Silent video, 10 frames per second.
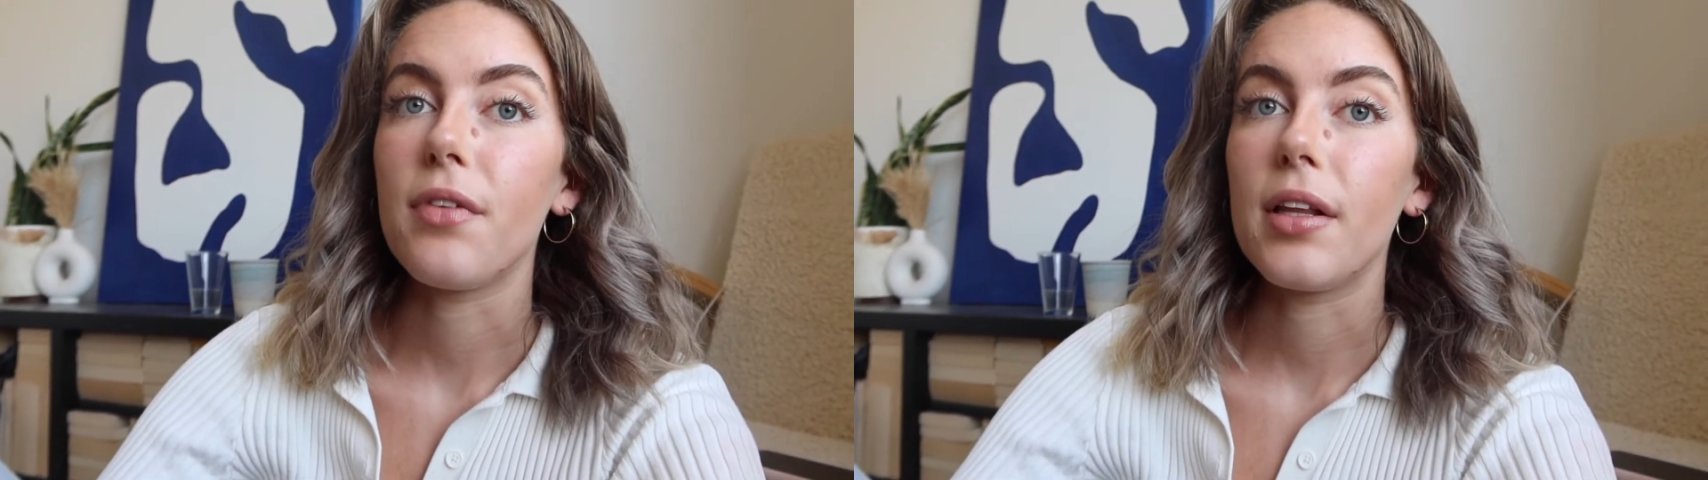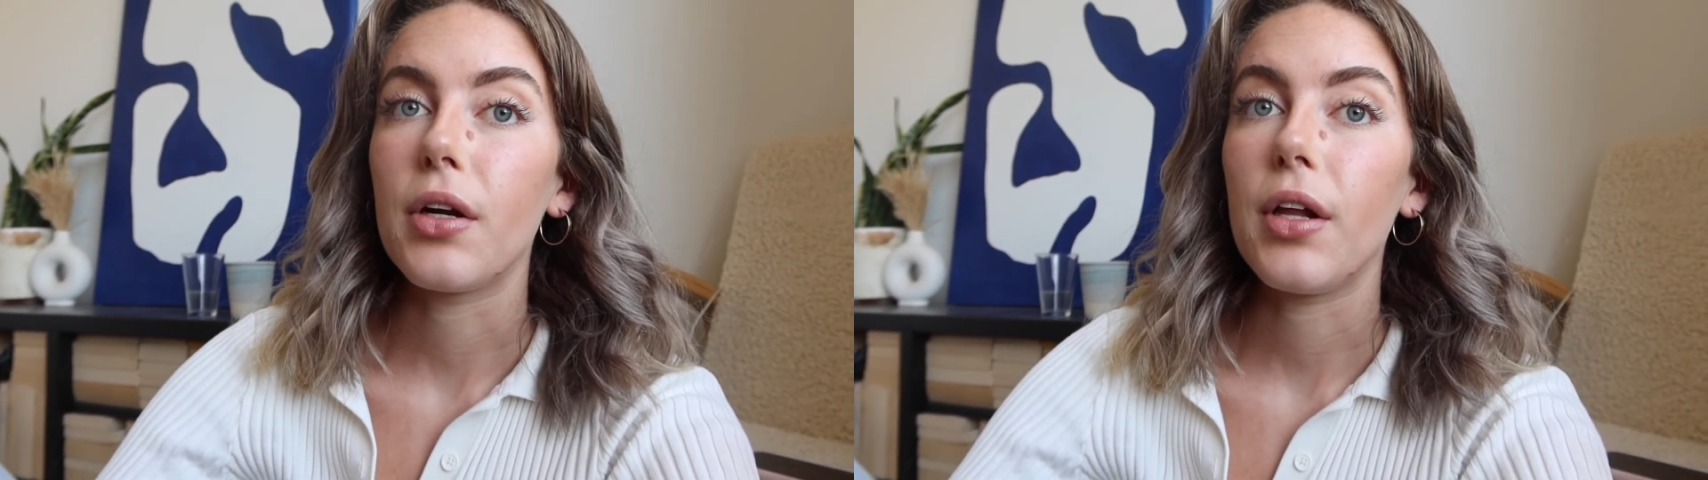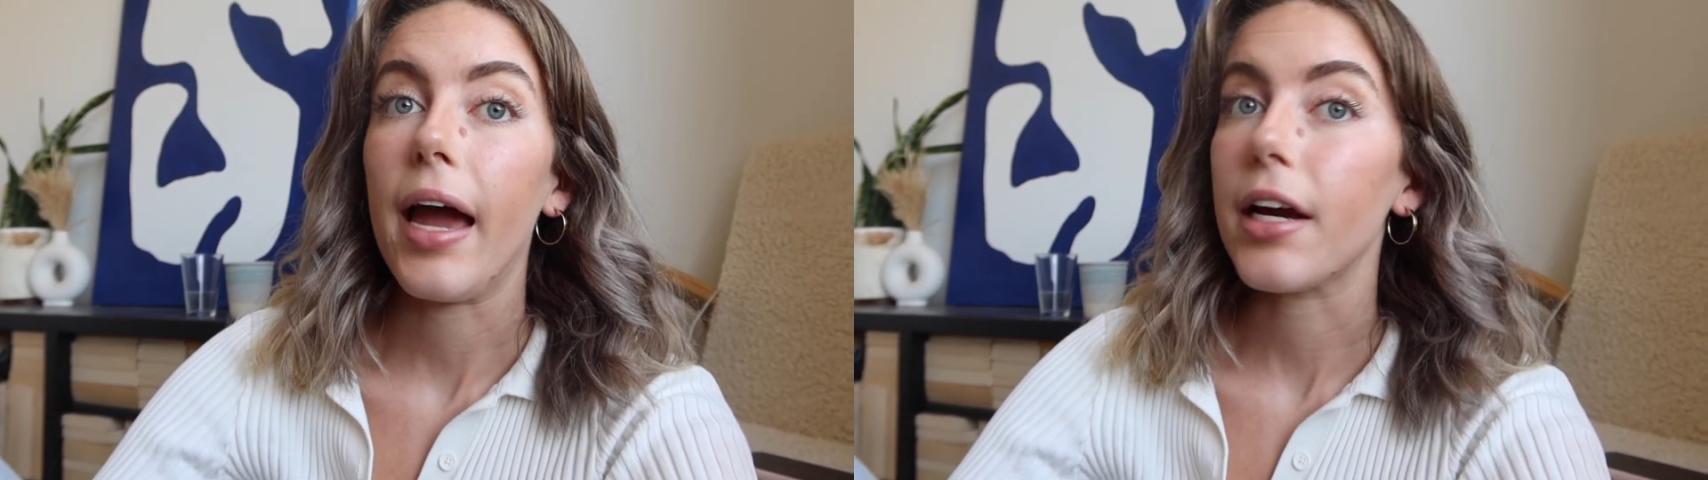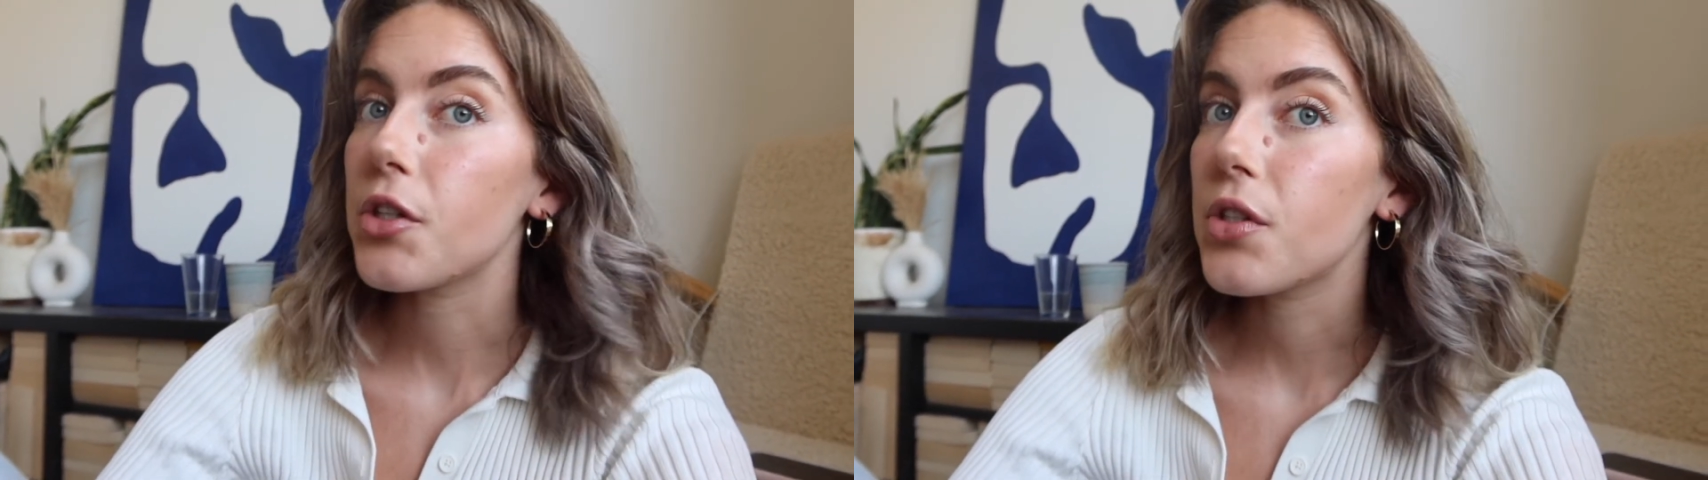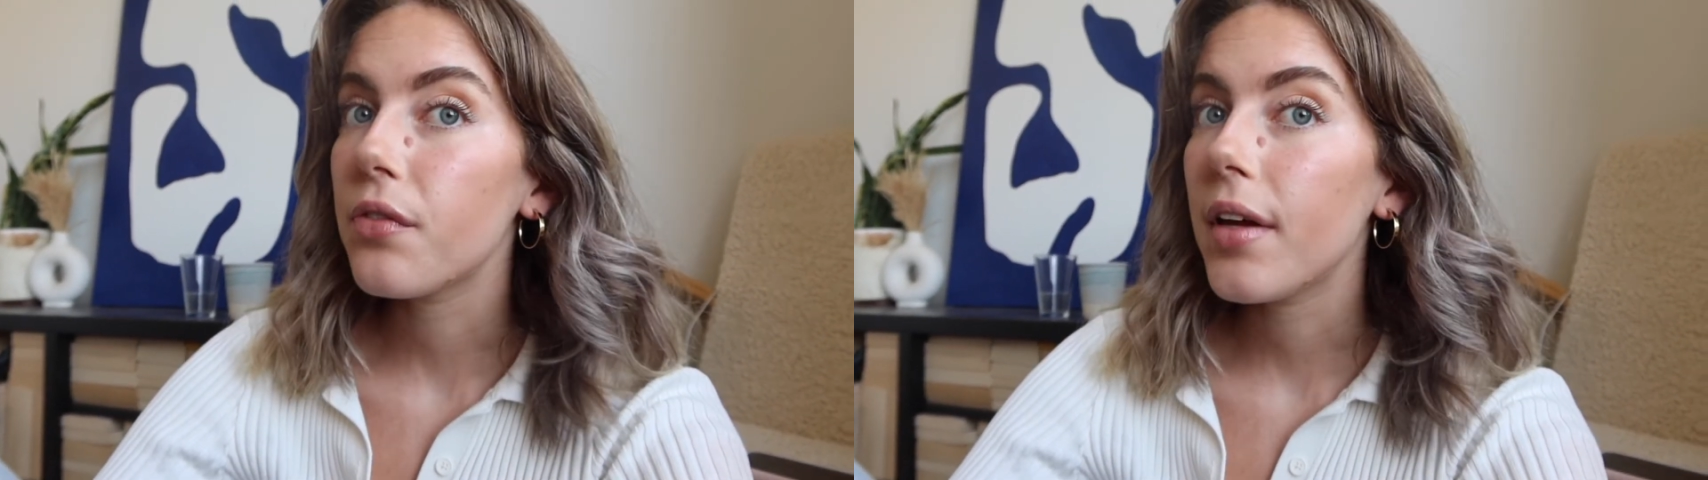fun little
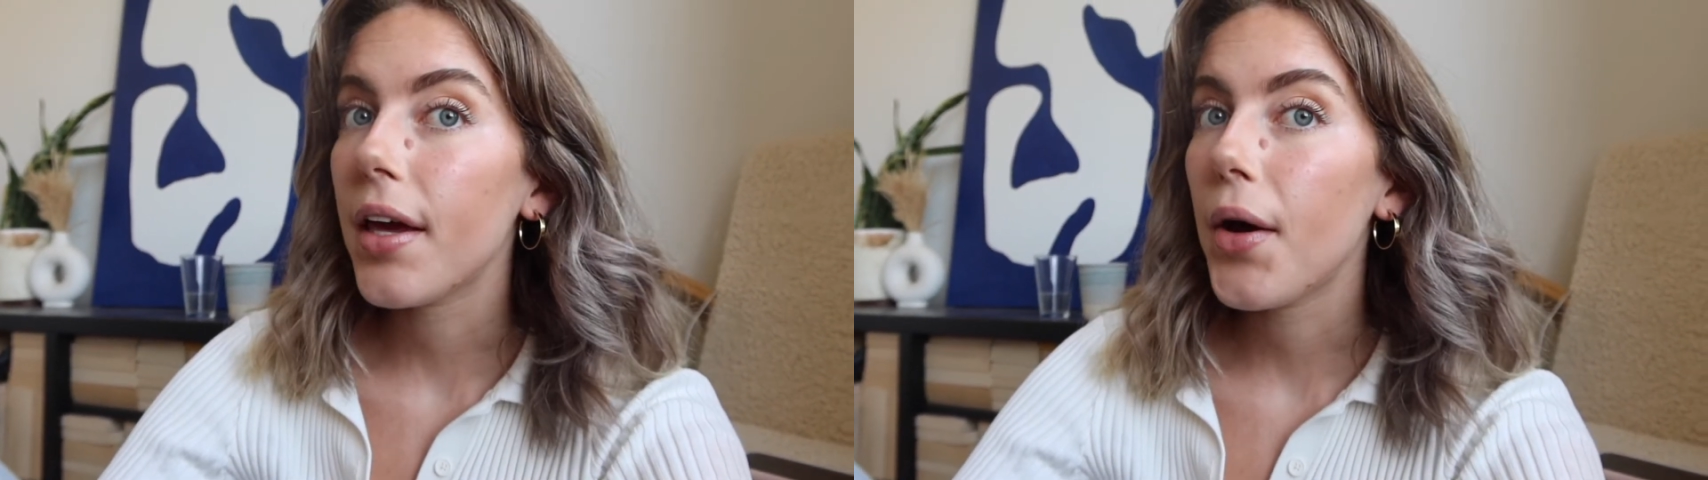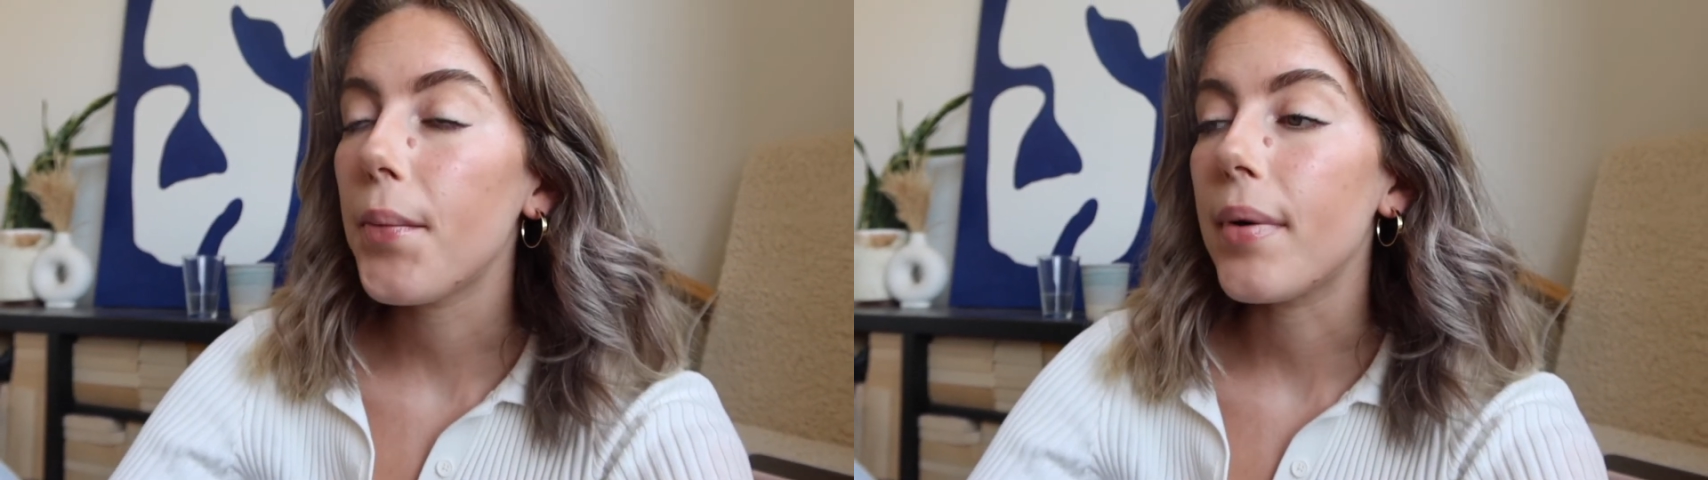extra video,